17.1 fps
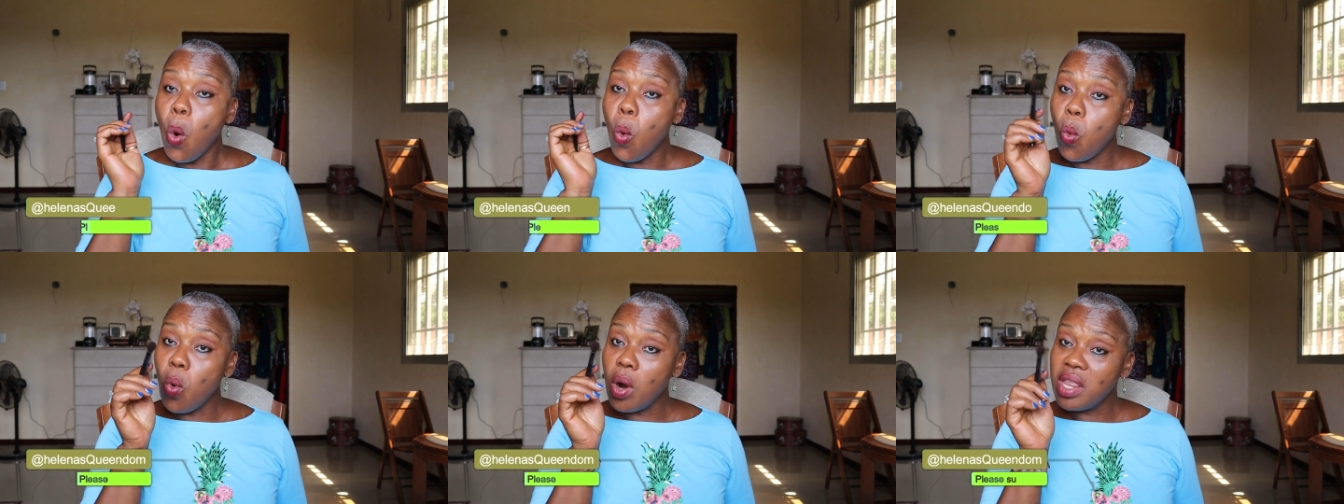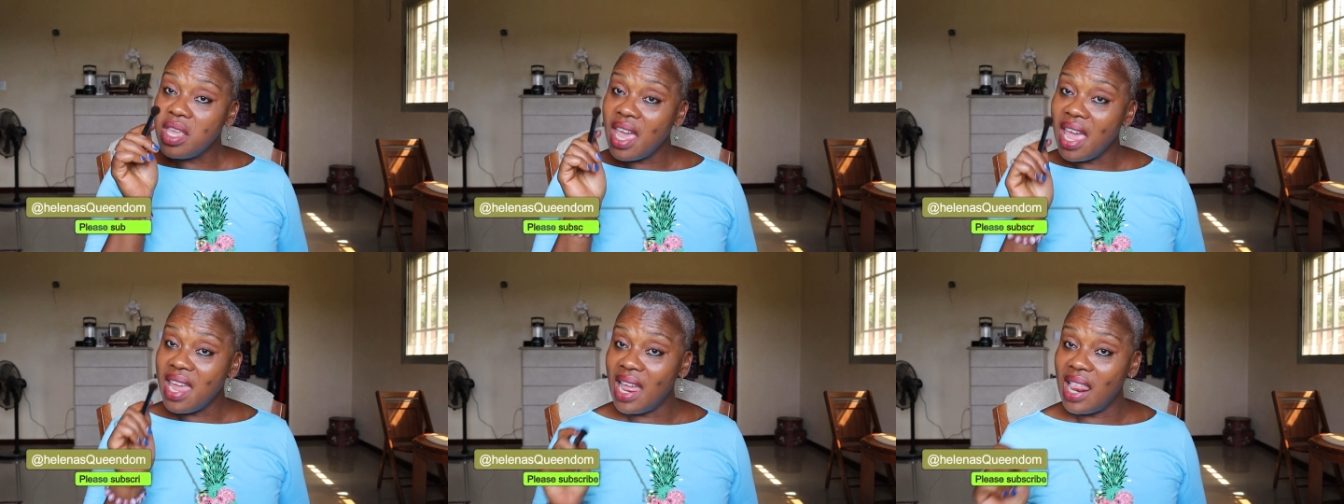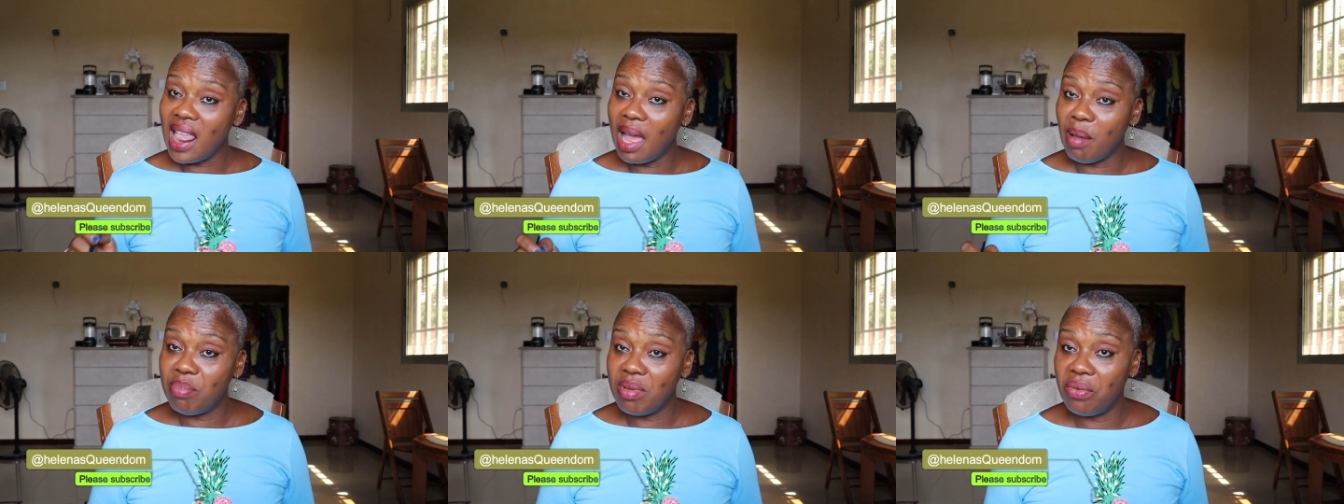One year in
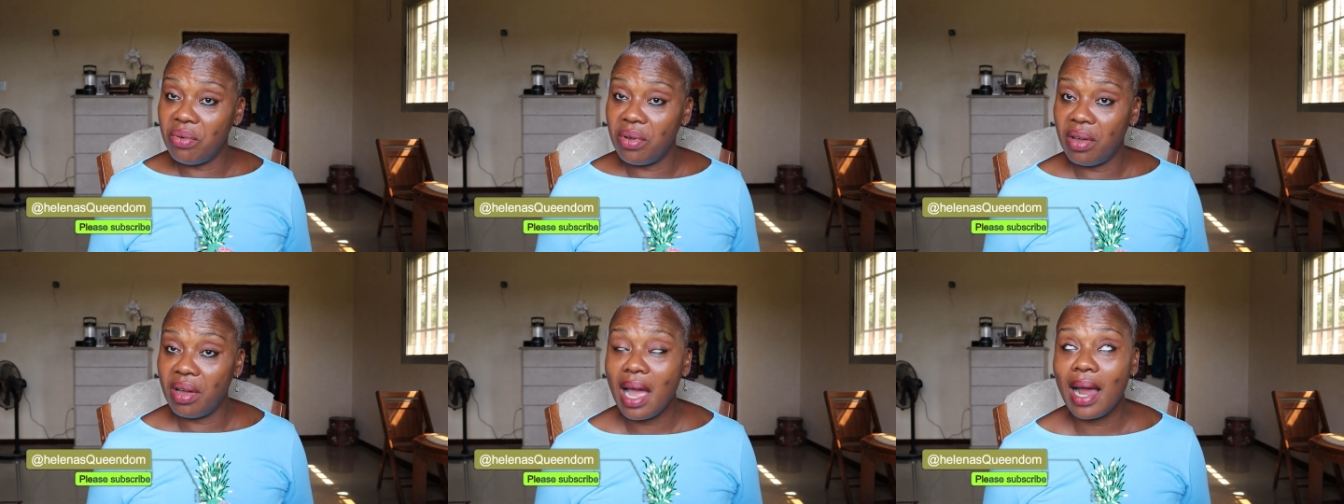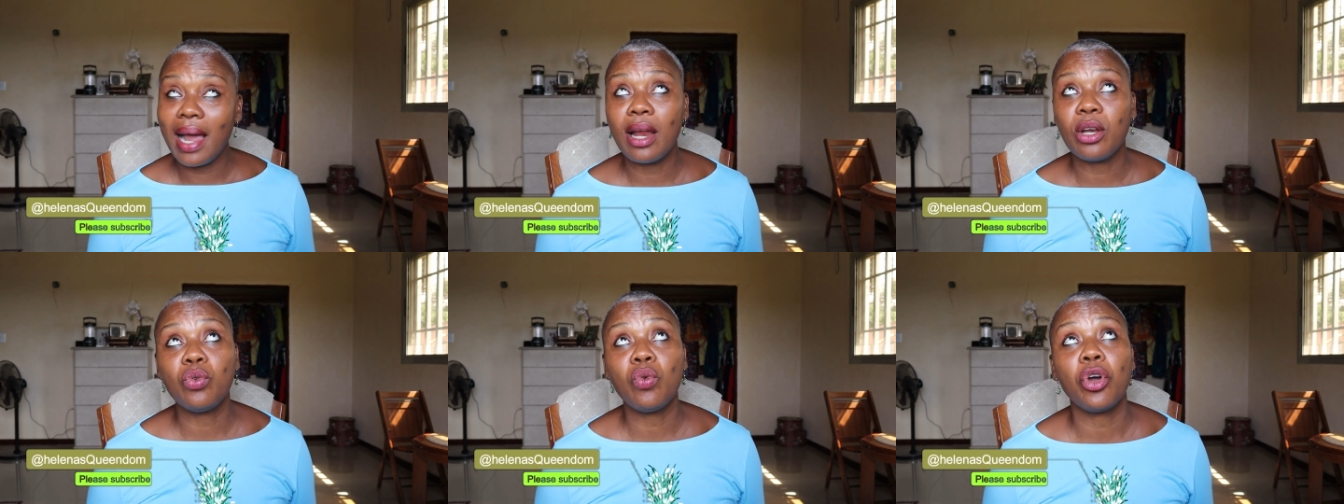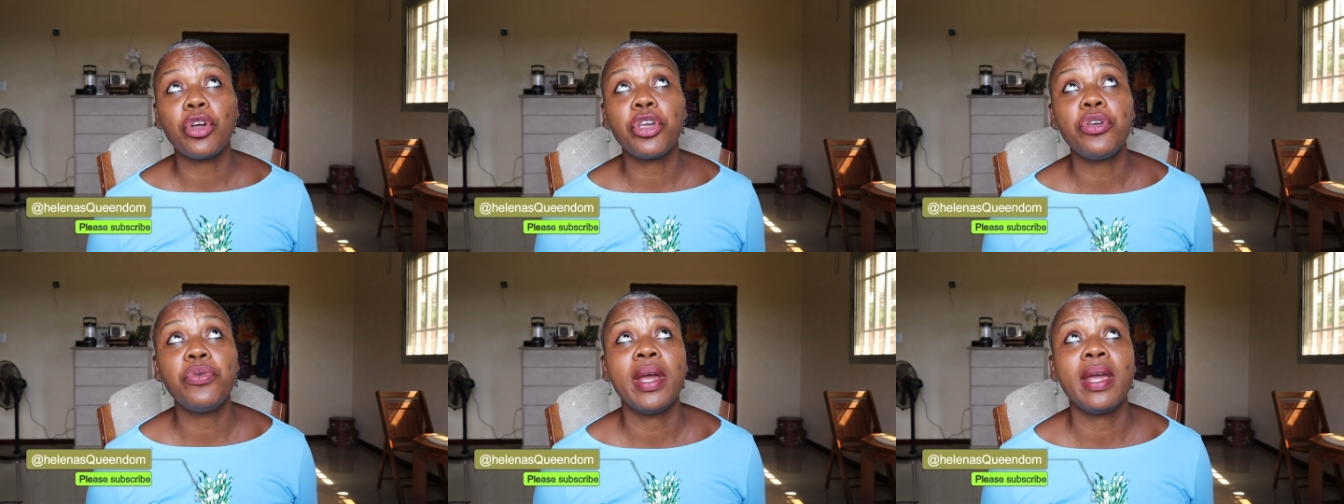period, I got to do
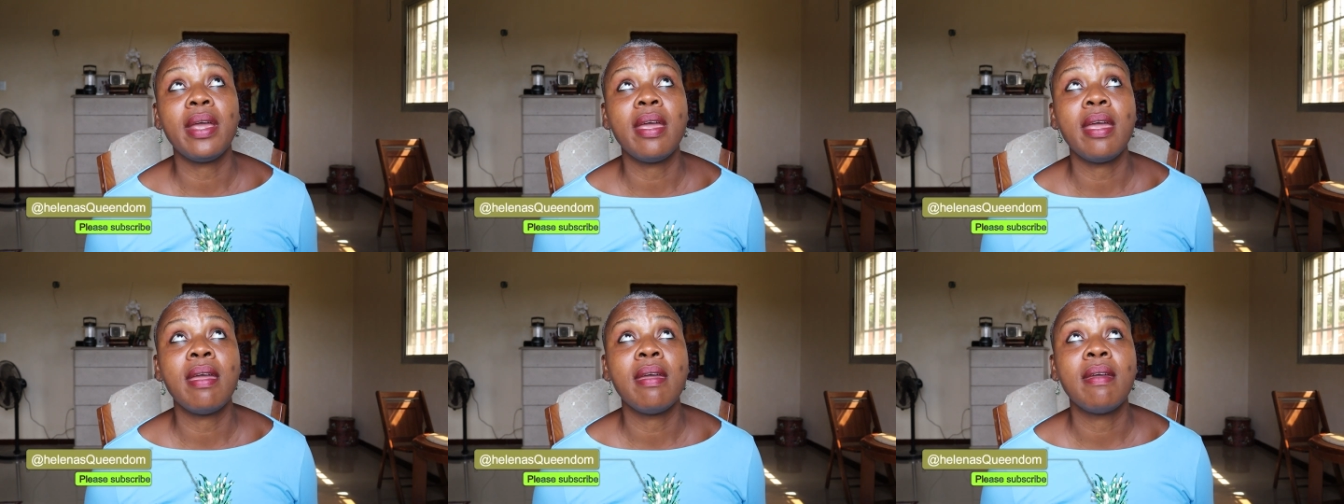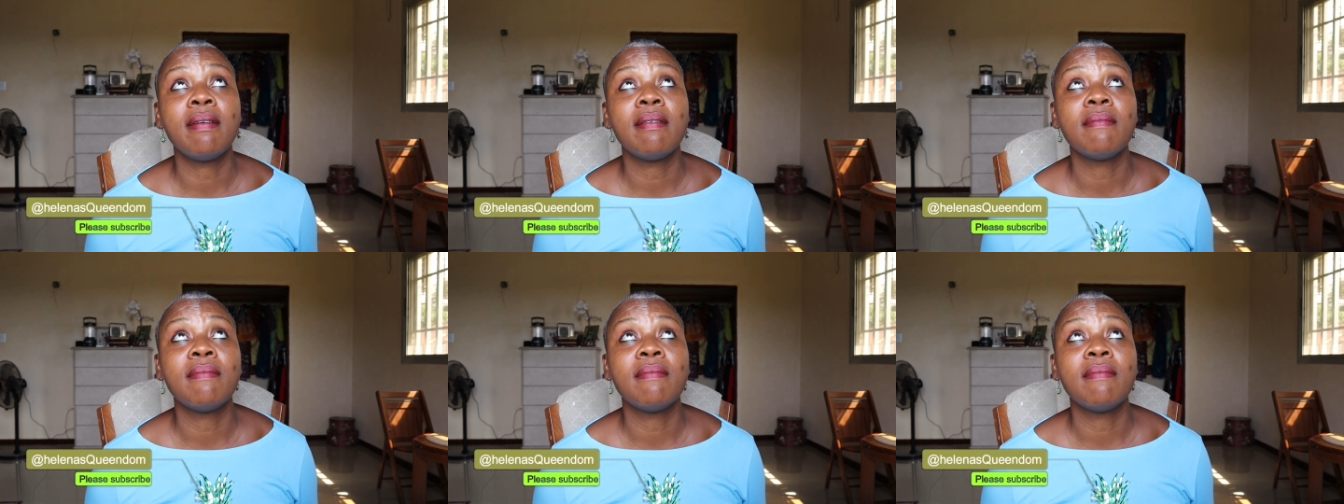a Q&A.